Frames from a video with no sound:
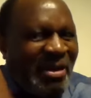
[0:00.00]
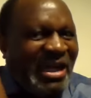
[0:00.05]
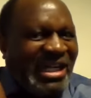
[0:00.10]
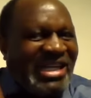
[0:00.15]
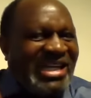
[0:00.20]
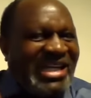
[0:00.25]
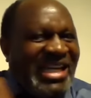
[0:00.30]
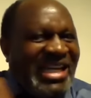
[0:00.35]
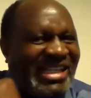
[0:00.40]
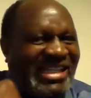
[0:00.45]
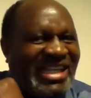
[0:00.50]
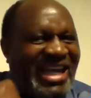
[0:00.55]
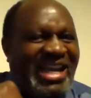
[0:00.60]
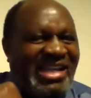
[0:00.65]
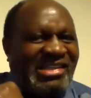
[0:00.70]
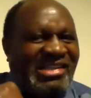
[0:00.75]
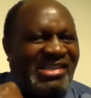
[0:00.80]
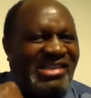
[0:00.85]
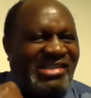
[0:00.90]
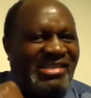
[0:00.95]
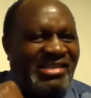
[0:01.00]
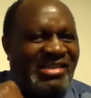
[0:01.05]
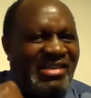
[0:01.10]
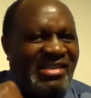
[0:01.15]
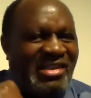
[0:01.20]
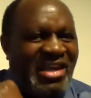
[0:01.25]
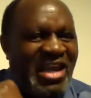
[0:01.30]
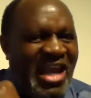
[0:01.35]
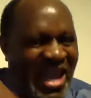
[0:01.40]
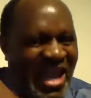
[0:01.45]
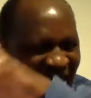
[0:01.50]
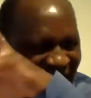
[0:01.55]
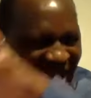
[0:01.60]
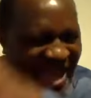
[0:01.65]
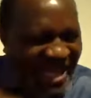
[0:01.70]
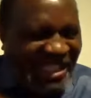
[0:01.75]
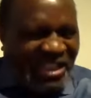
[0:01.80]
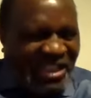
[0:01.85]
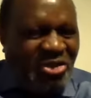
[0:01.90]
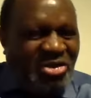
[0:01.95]
But let us
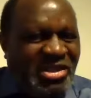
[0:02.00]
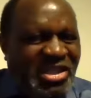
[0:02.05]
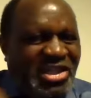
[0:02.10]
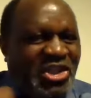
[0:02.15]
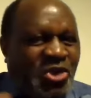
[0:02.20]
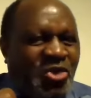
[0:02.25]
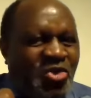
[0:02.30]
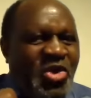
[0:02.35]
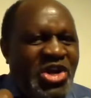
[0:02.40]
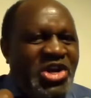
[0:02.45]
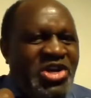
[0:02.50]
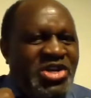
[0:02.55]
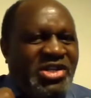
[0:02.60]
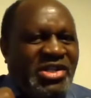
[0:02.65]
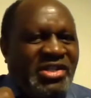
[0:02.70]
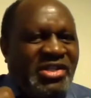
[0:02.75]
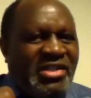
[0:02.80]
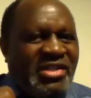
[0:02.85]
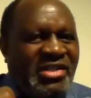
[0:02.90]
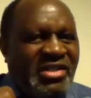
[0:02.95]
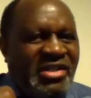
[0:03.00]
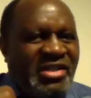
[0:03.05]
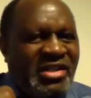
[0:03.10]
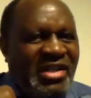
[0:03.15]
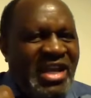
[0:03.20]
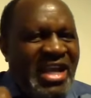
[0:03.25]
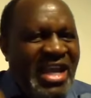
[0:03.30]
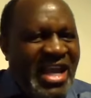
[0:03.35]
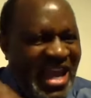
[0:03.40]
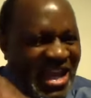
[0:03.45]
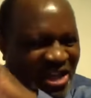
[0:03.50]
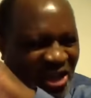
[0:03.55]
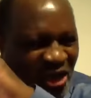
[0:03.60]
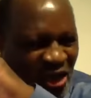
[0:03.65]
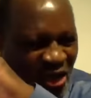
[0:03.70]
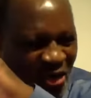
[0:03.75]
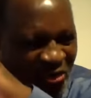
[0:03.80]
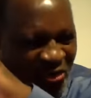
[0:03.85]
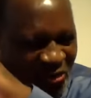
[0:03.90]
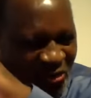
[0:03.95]
act on this word and
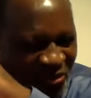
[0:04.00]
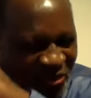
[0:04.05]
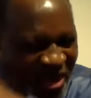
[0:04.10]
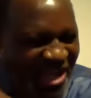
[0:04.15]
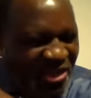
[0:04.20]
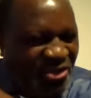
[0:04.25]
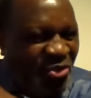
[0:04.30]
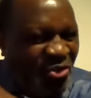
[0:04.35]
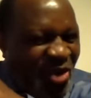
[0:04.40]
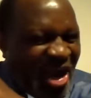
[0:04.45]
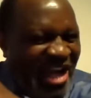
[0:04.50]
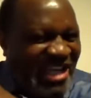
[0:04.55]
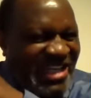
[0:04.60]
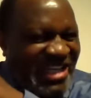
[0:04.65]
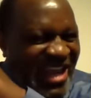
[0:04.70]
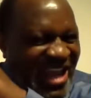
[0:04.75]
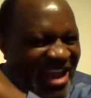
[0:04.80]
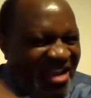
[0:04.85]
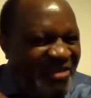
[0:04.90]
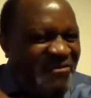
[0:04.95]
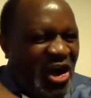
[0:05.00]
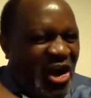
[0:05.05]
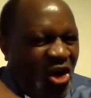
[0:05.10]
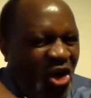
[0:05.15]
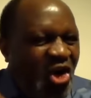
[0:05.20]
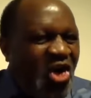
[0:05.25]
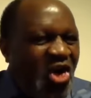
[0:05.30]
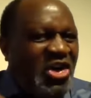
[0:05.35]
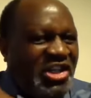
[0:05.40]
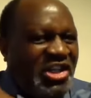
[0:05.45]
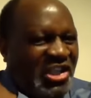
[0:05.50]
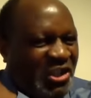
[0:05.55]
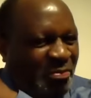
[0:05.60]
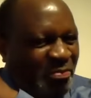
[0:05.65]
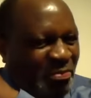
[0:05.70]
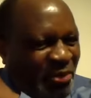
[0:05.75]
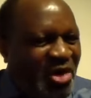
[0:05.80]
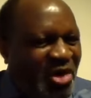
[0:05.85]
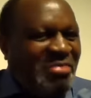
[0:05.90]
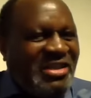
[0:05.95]
convert whatever God has
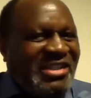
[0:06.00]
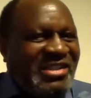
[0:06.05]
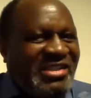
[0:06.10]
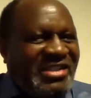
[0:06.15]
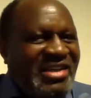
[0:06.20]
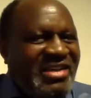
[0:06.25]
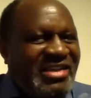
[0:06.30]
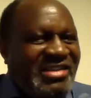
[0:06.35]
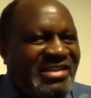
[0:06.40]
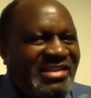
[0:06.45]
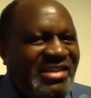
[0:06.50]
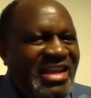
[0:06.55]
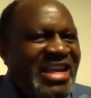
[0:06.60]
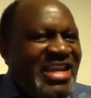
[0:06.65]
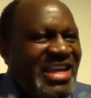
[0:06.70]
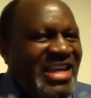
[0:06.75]
promised us